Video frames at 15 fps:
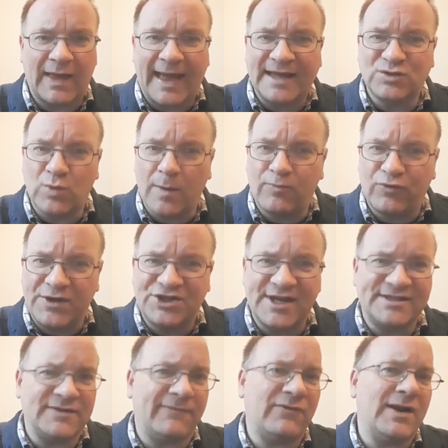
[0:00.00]
As we
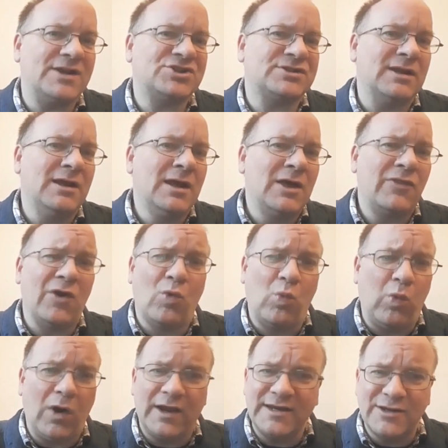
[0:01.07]
appreciate afresh the
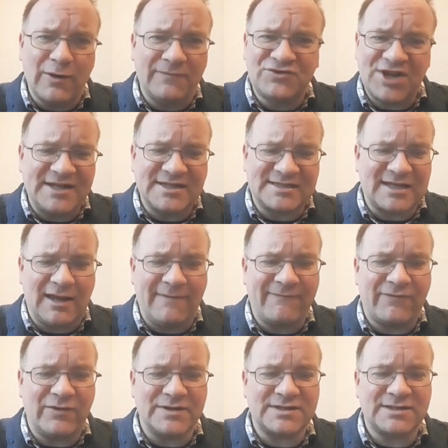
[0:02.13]
wonder of Jesus'
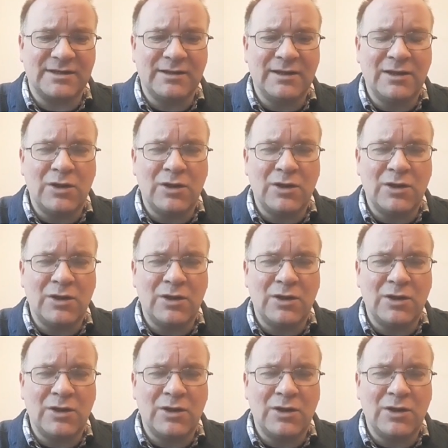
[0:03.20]
love for us,